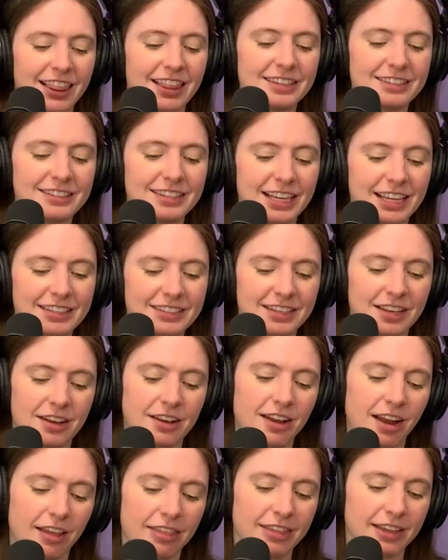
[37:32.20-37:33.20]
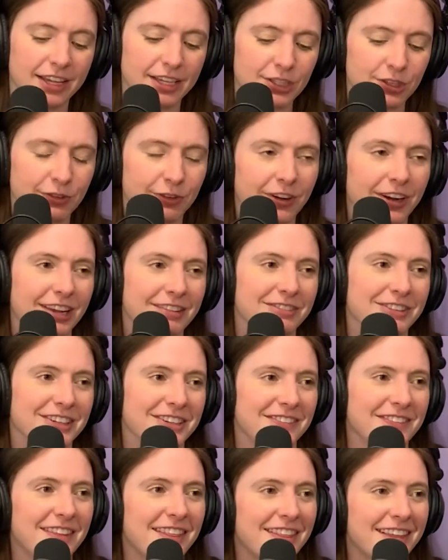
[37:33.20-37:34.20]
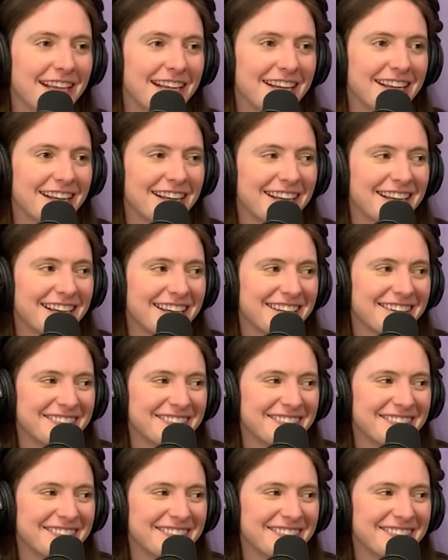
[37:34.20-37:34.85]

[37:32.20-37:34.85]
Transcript: says, nothing is forever. Thank God.